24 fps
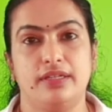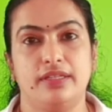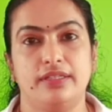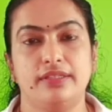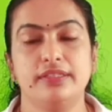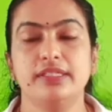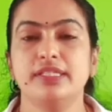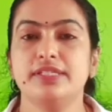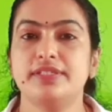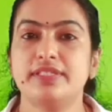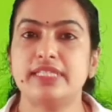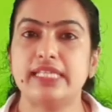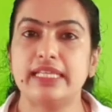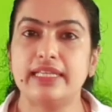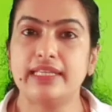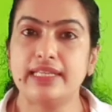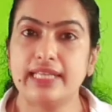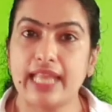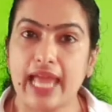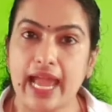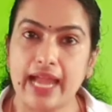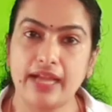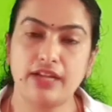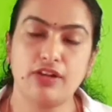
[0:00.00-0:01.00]
This
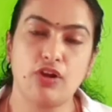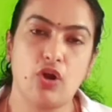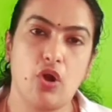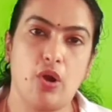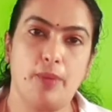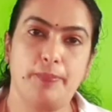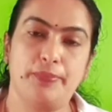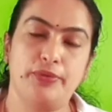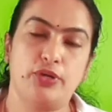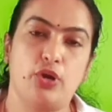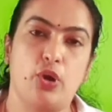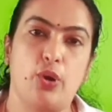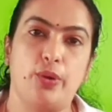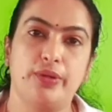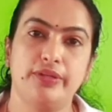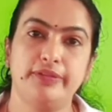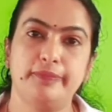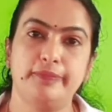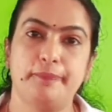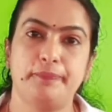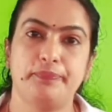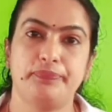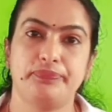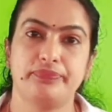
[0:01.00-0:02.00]
Lac
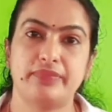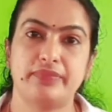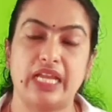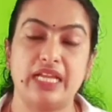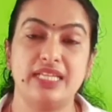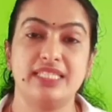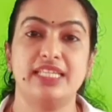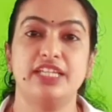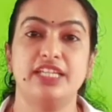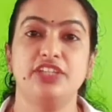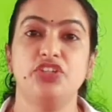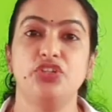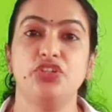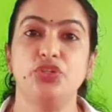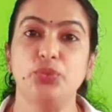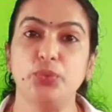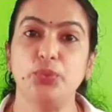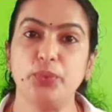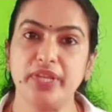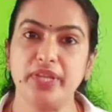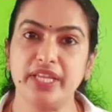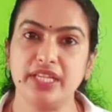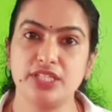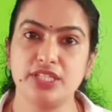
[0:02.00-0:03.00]
operon is a
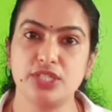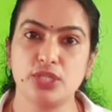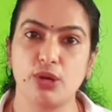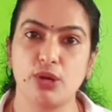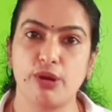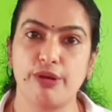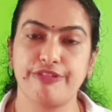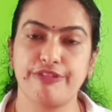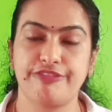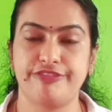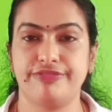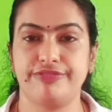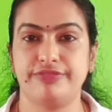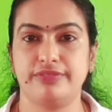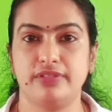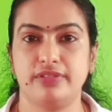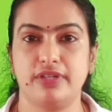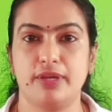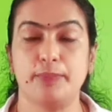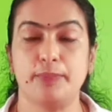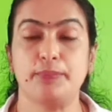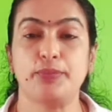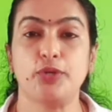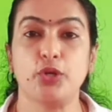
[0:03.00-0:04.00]
unit of
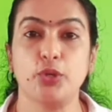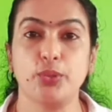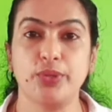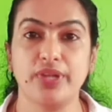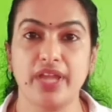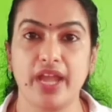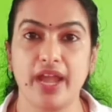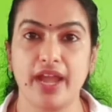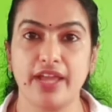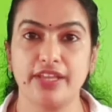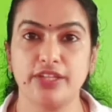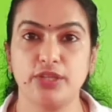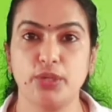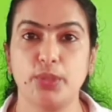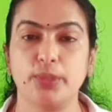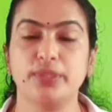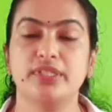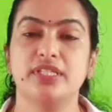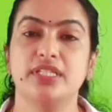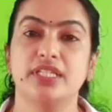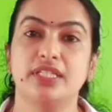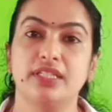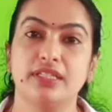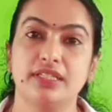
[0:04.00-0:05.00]

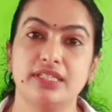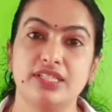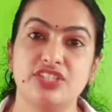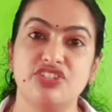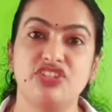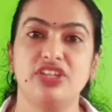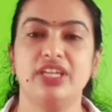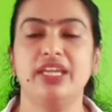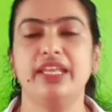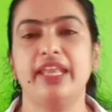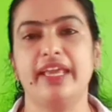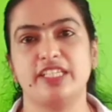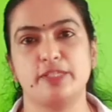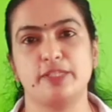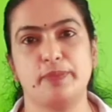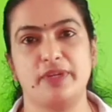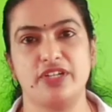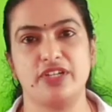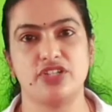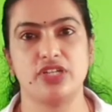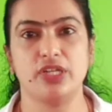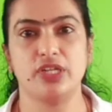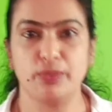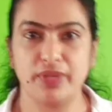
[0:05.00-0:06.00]
prokaryotic gene
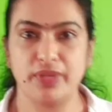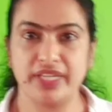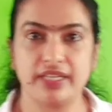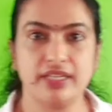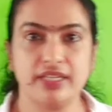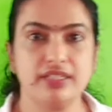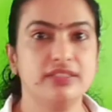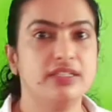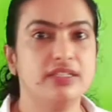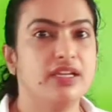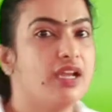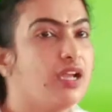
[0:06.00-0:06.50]
expression. We can